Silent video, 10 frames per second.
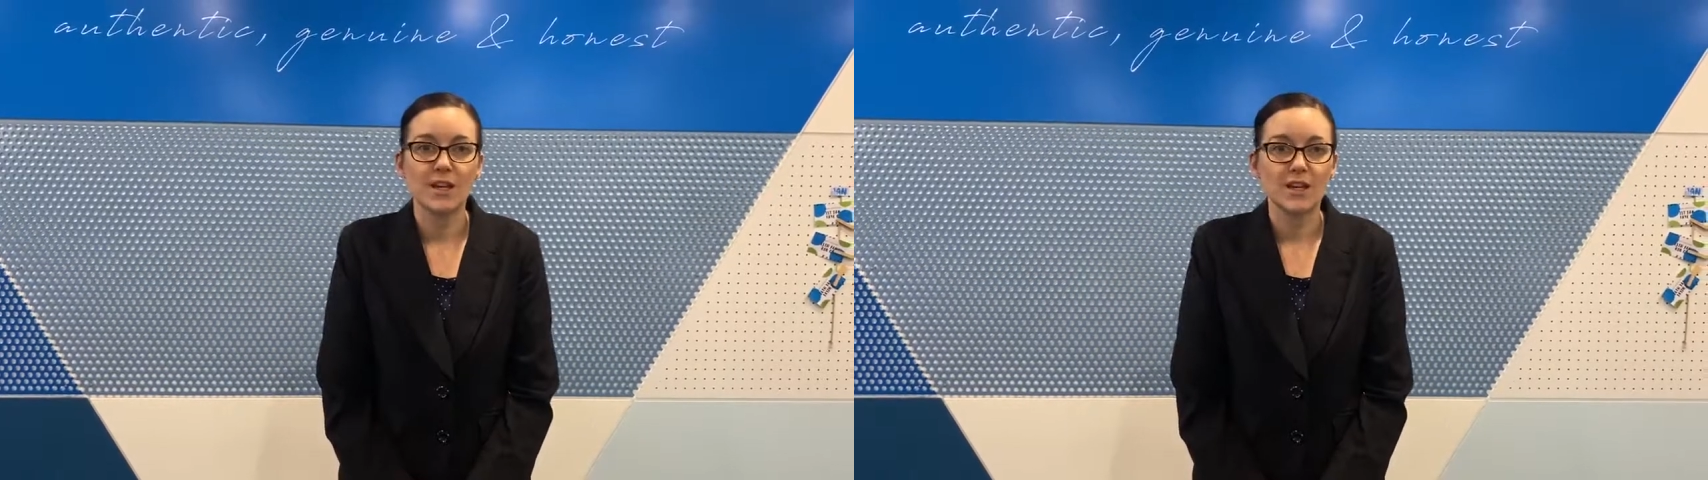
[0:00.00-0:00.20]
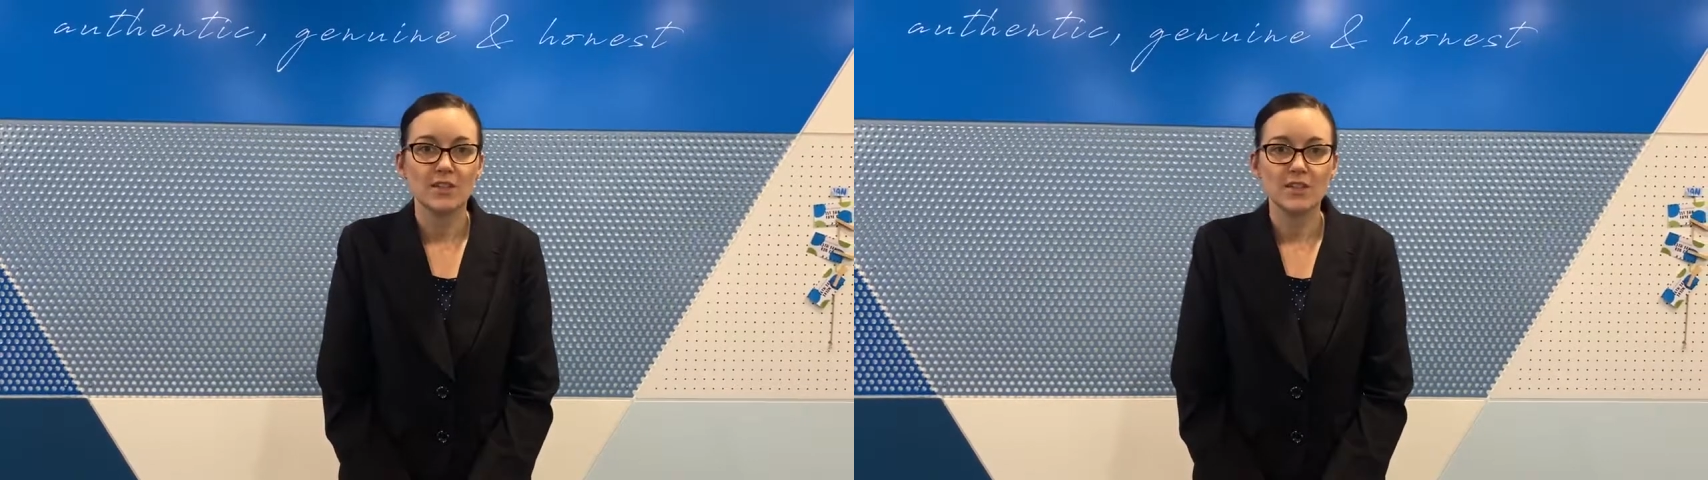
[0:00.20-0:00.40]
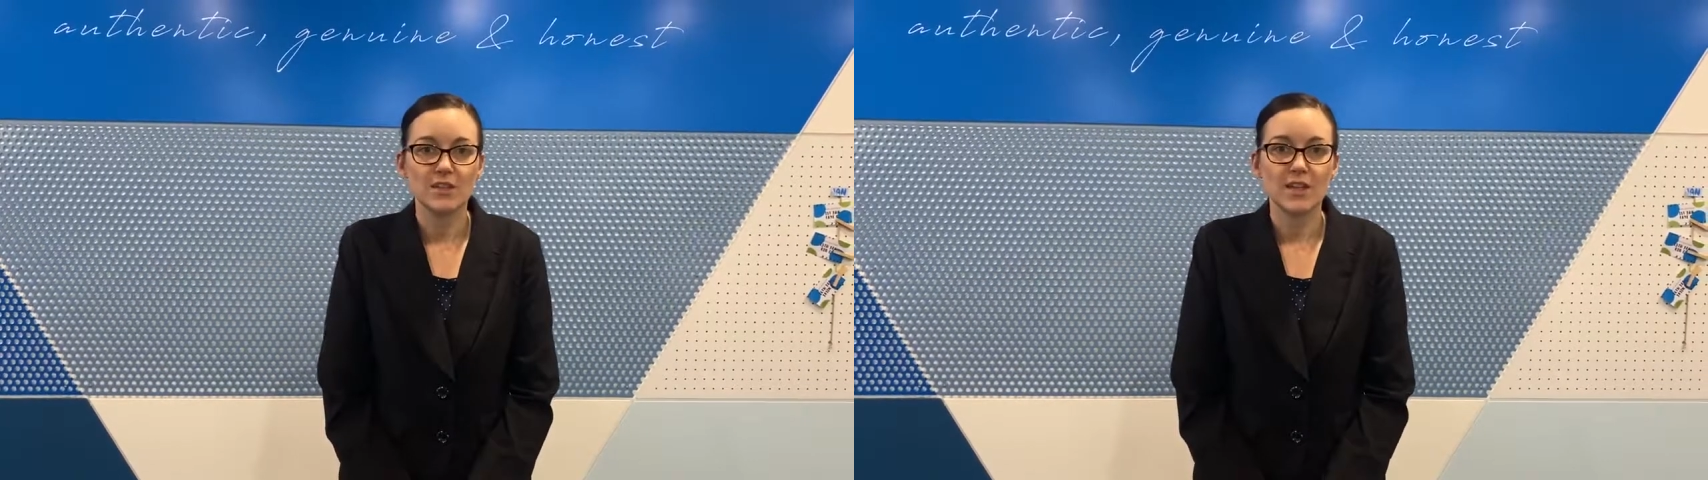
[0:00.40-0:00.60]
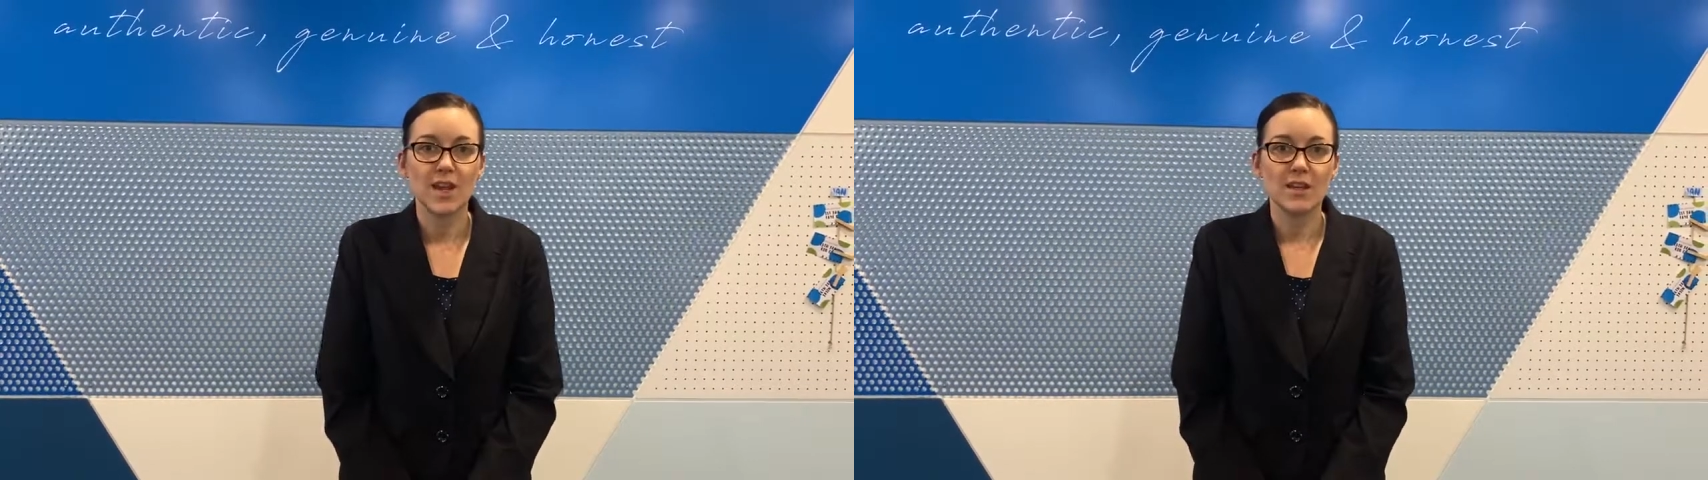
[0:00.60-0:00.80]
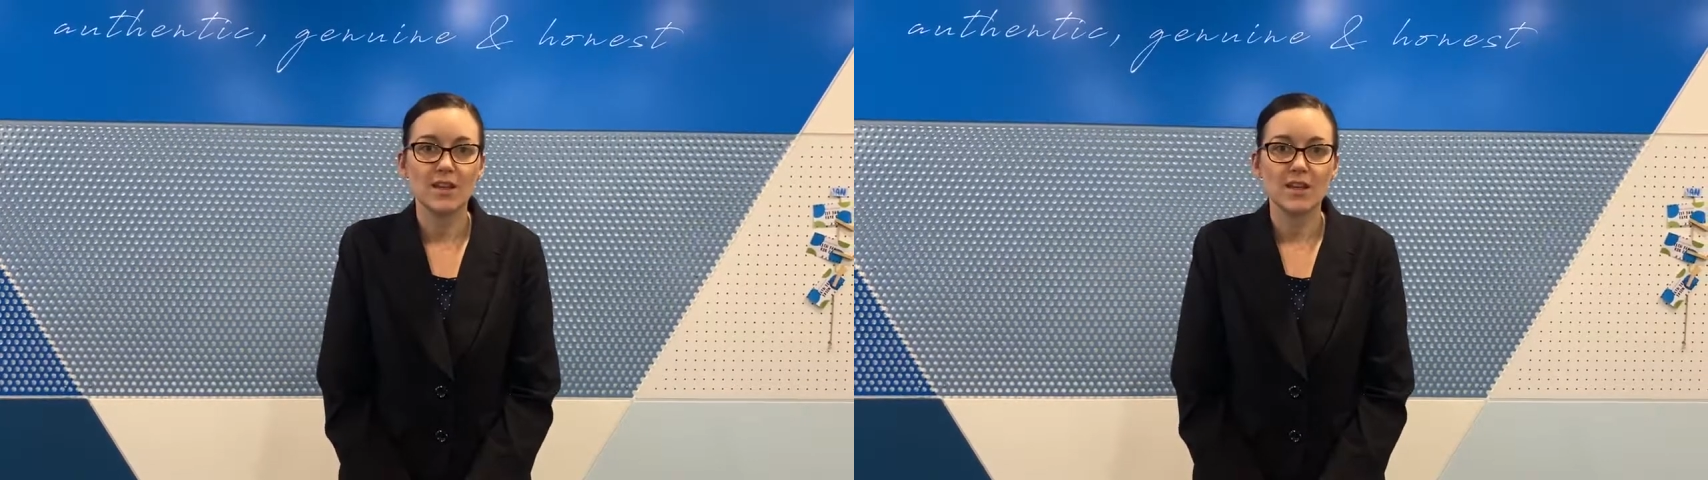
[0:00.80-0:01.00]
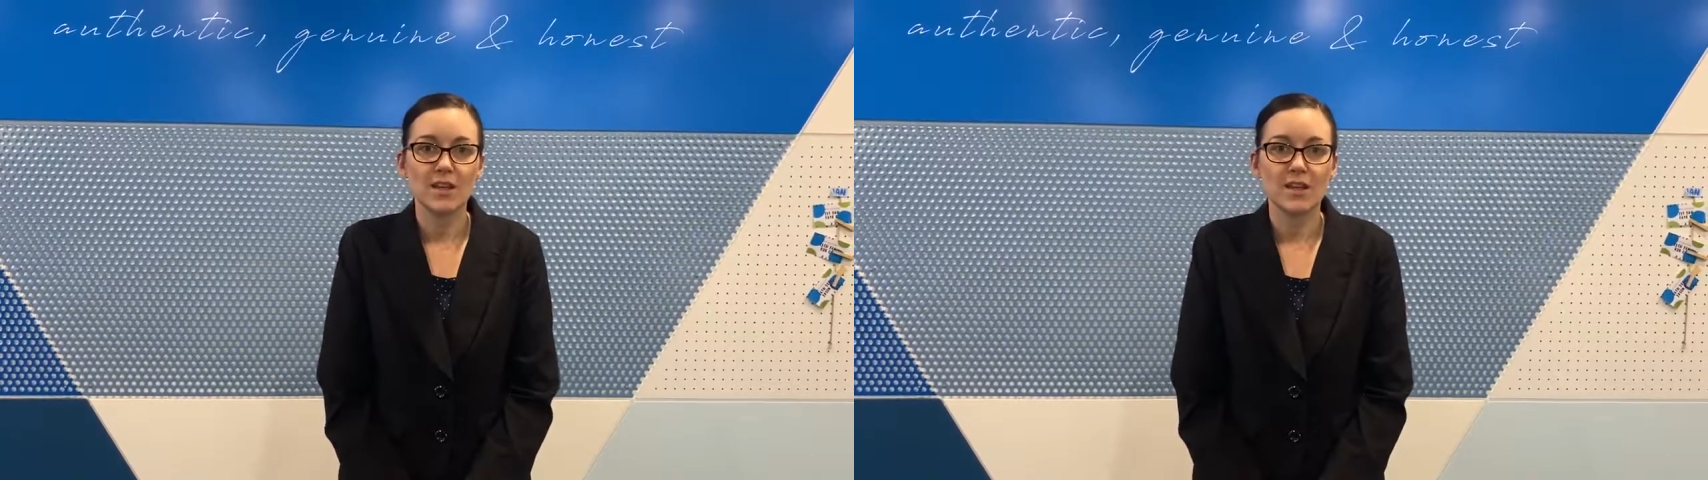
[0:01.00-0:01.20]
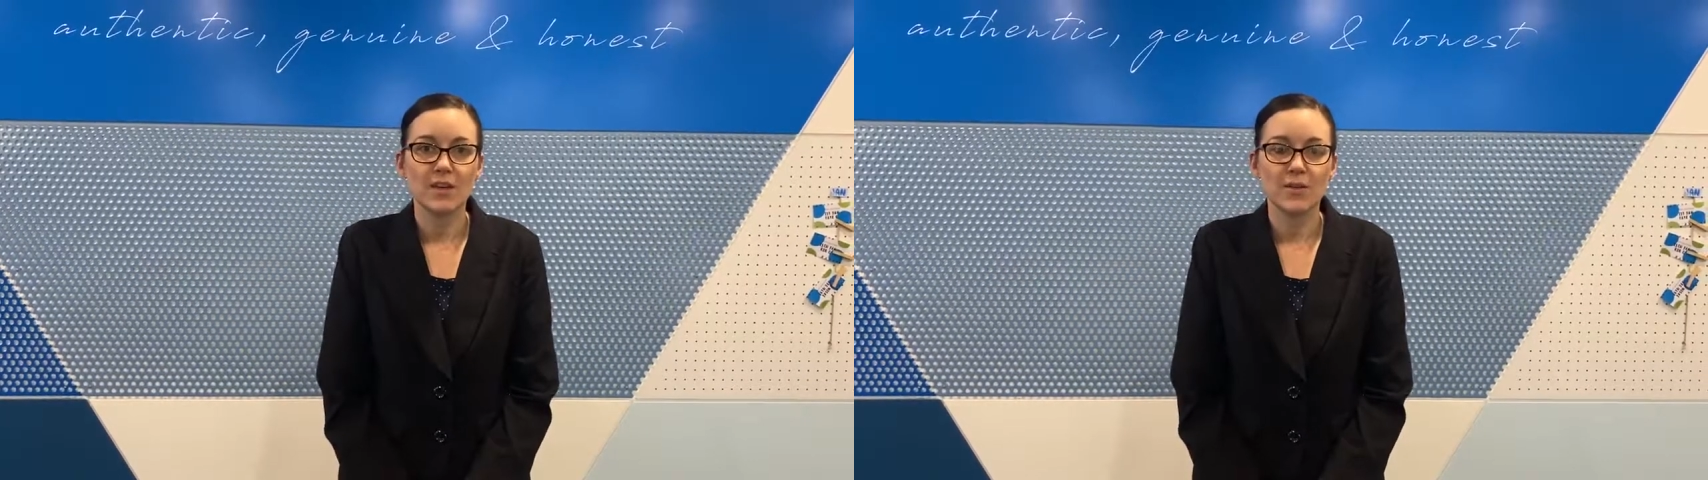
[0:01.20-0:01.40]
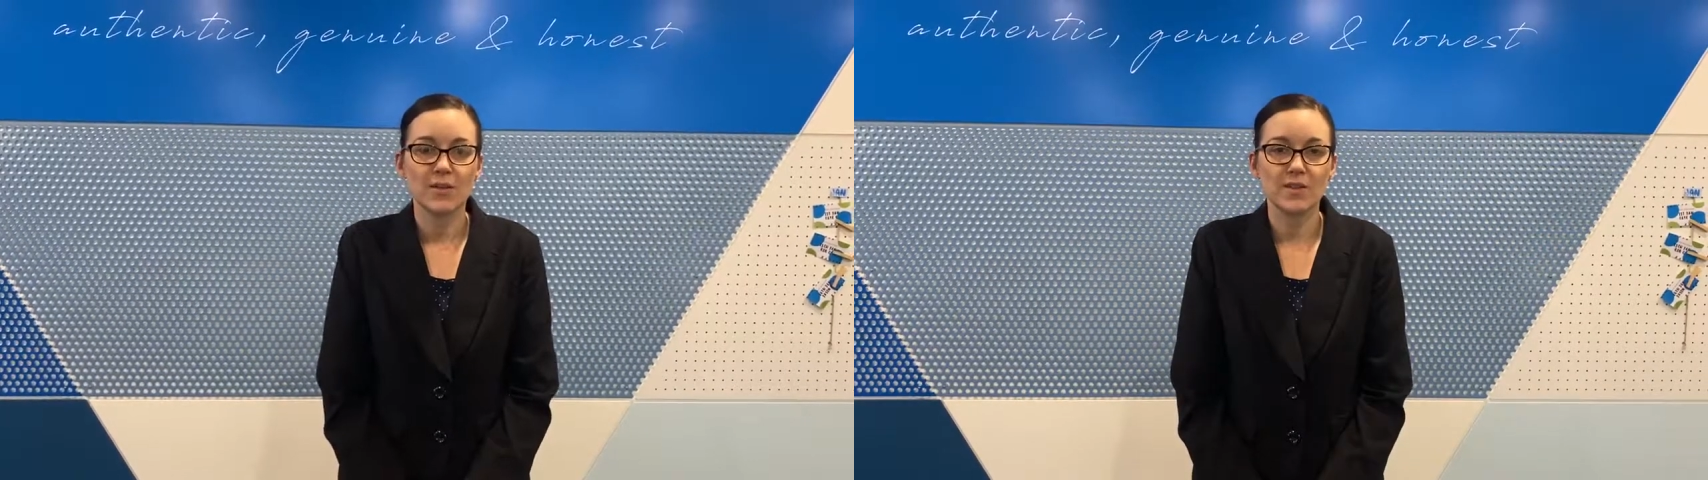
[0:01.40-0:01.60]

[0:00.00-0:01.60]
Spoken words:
And so to end the year with